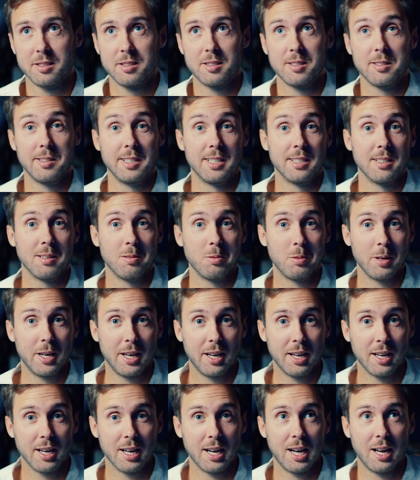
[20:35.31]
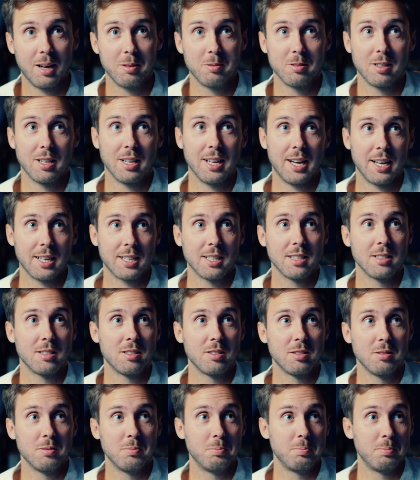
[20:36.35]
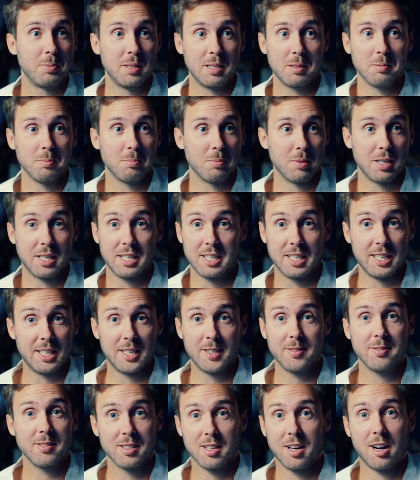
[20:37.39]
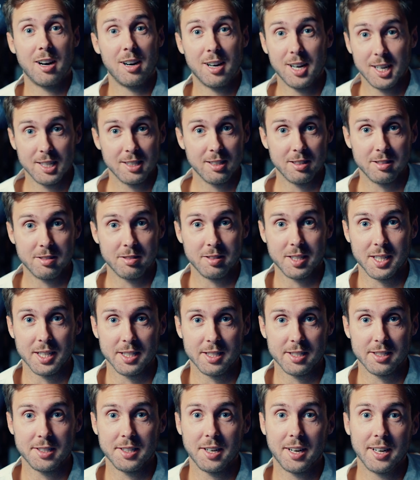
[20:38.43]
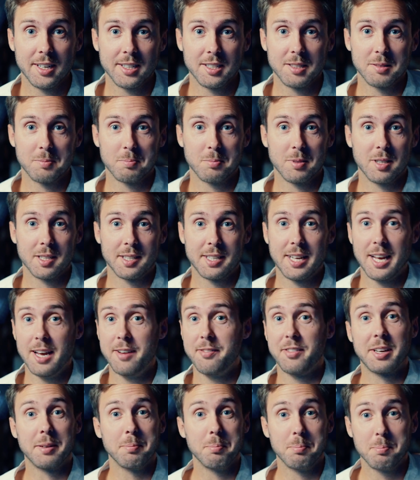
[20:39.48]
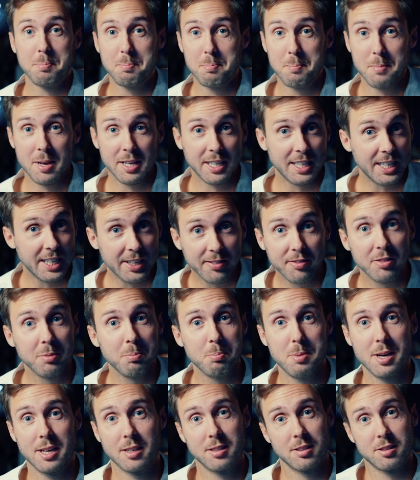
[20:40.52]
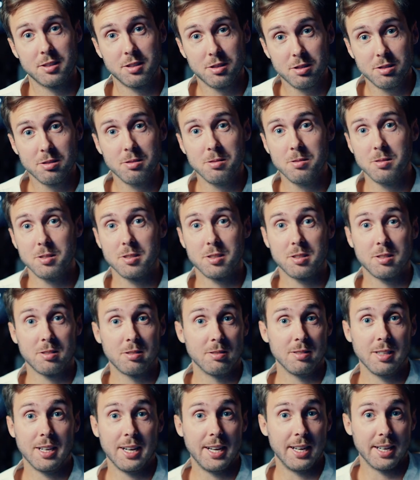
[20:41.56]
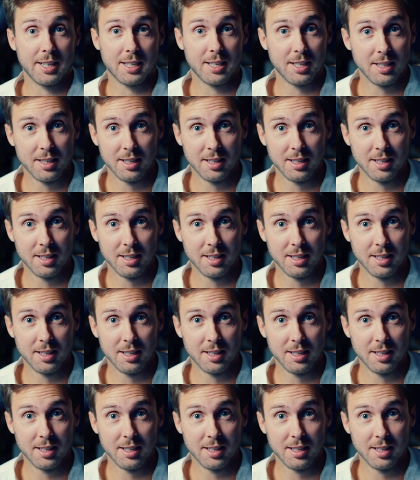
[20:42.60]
So in a way, I would like it to be even harder to get started, but having even better tools to like